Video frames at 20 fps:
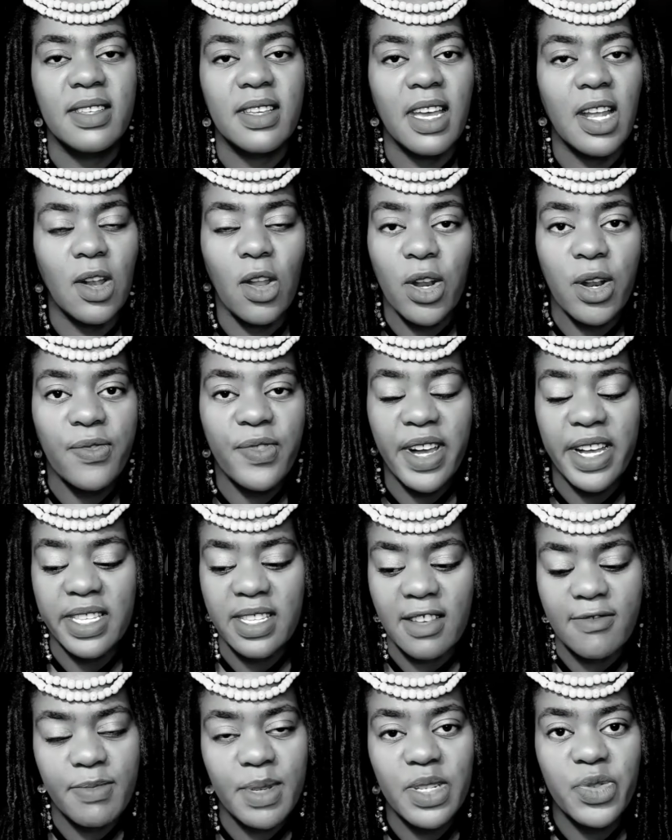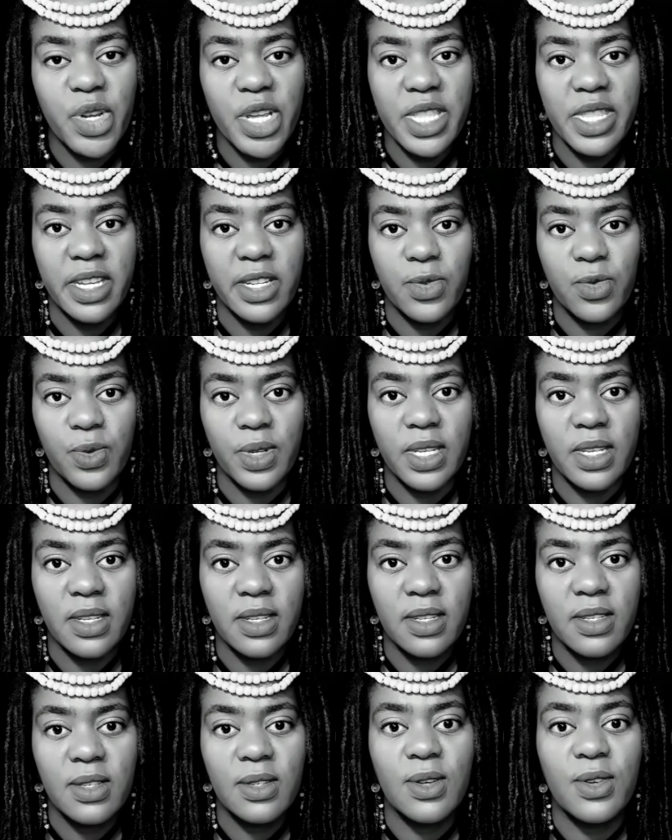A lot of us have been trained that way.
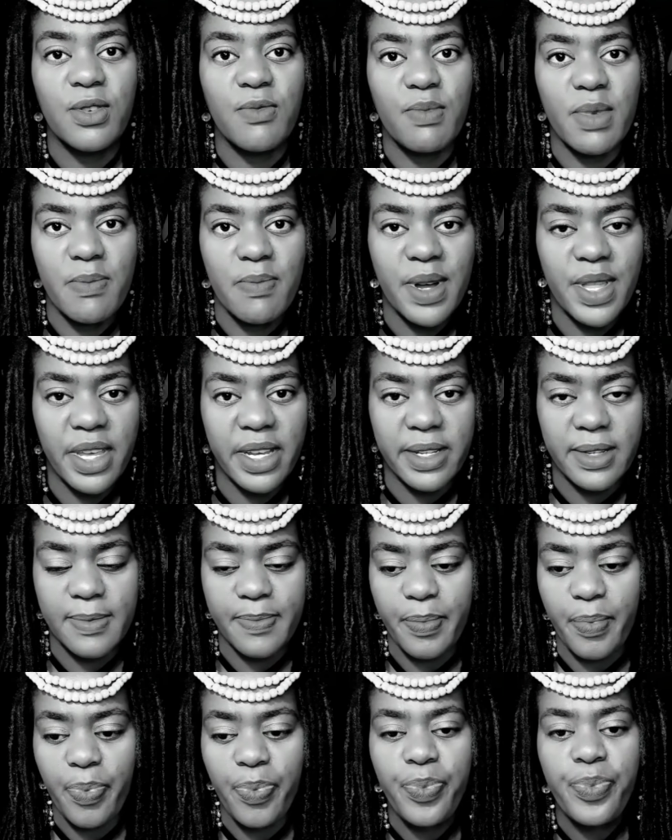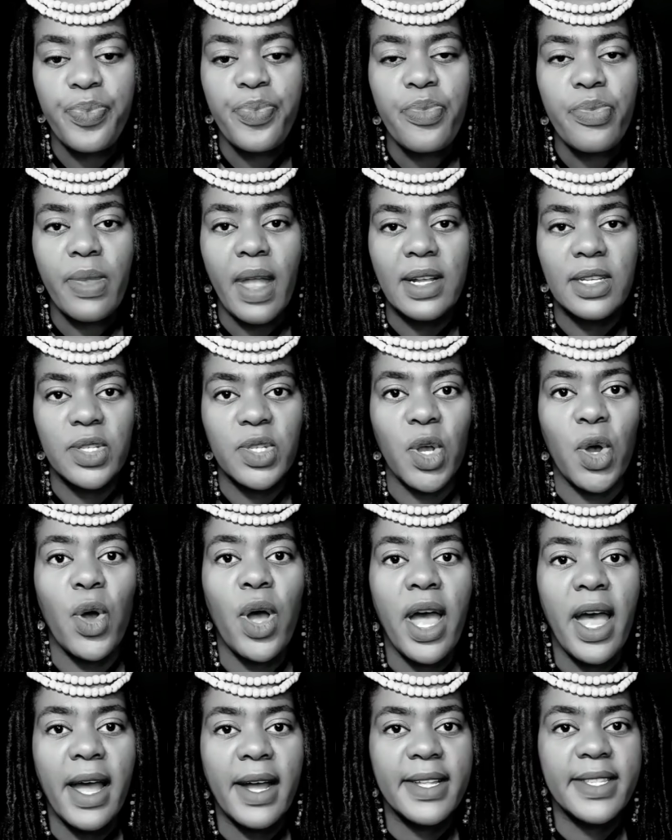So remember that.
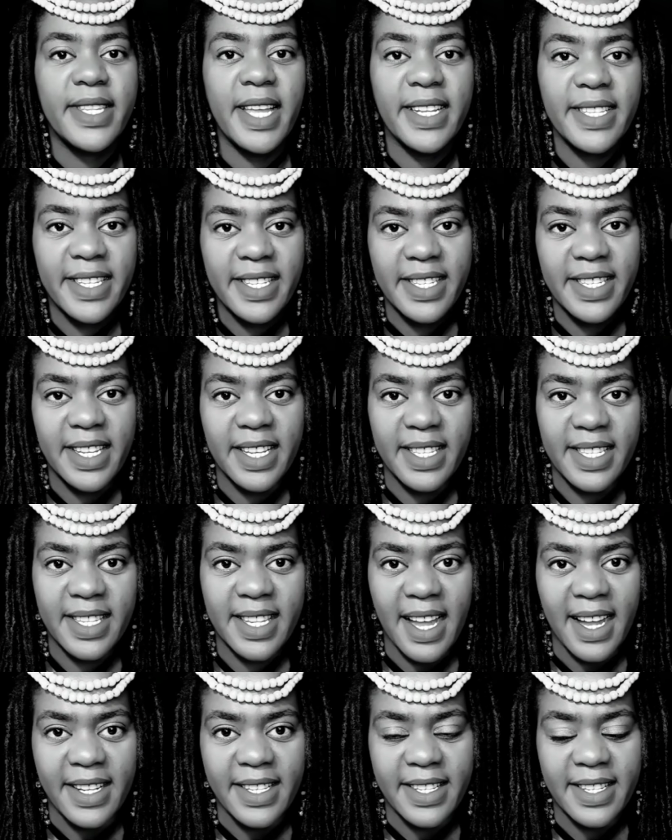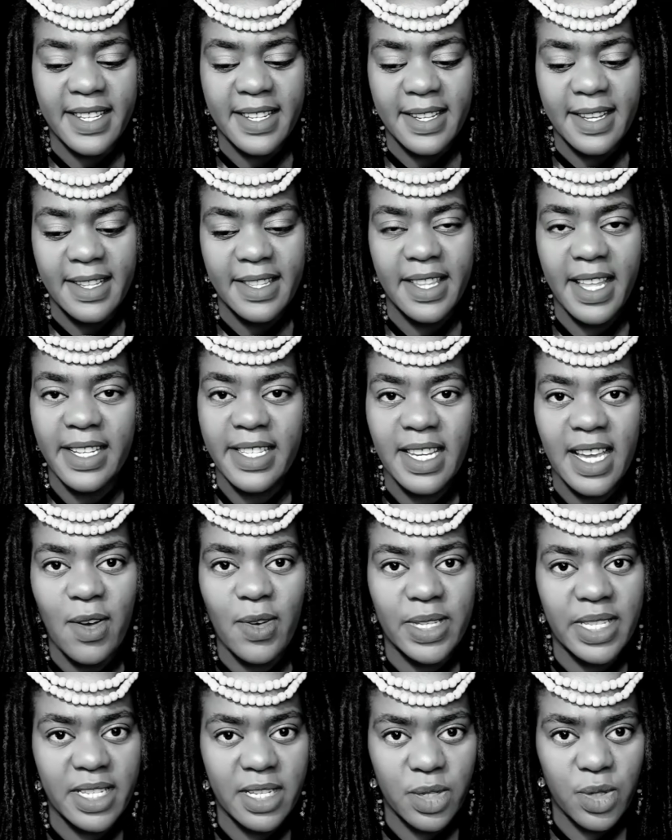So that is just that. That I
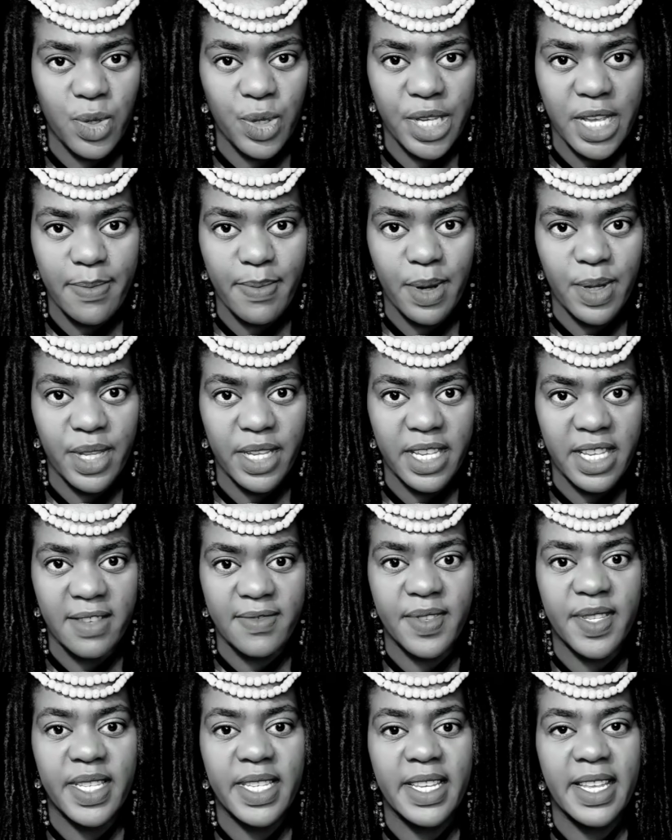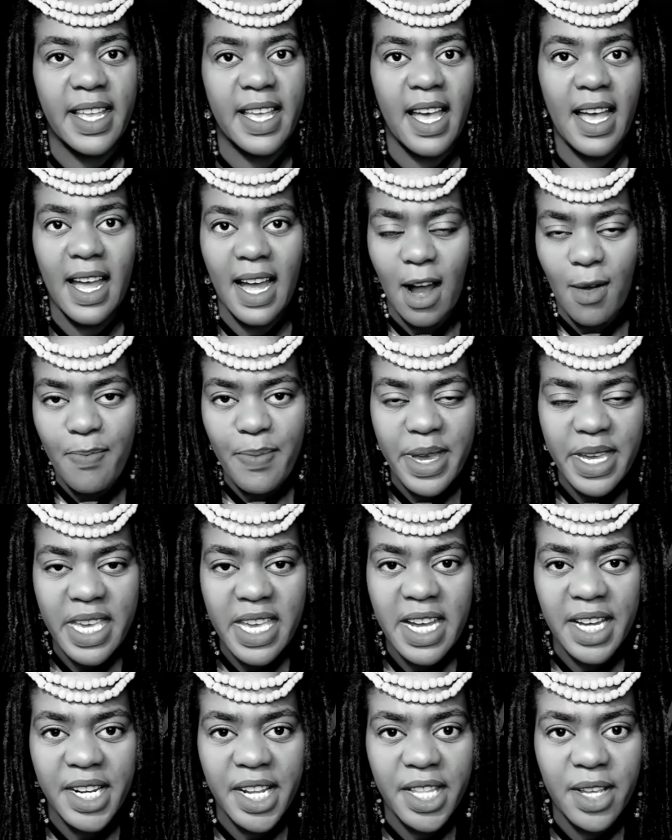was just talking about the gifts. I'm
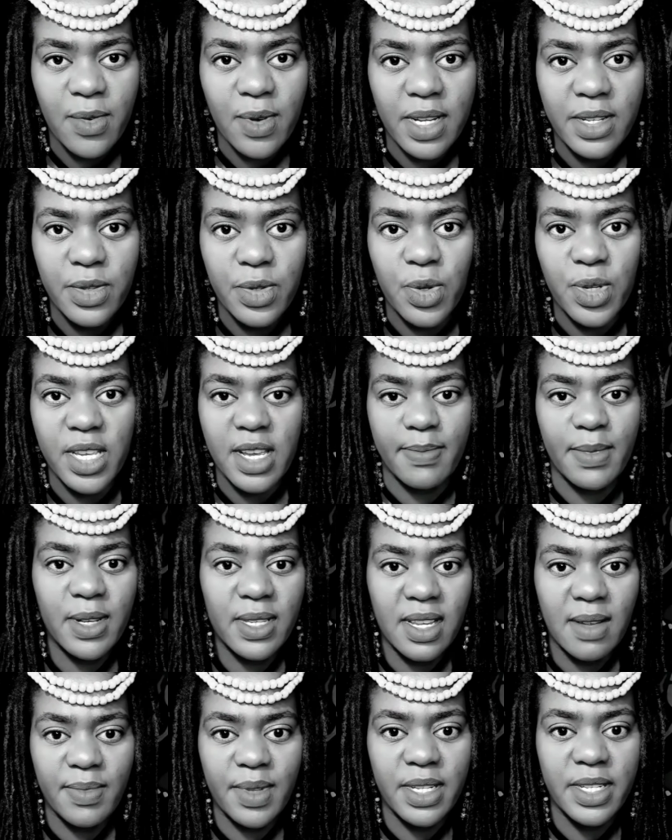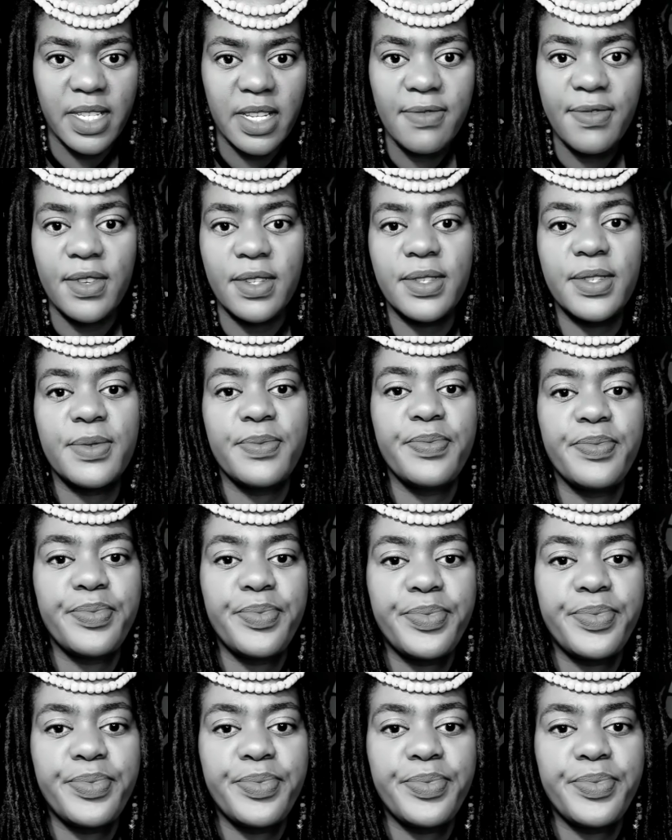making another one talking about something different.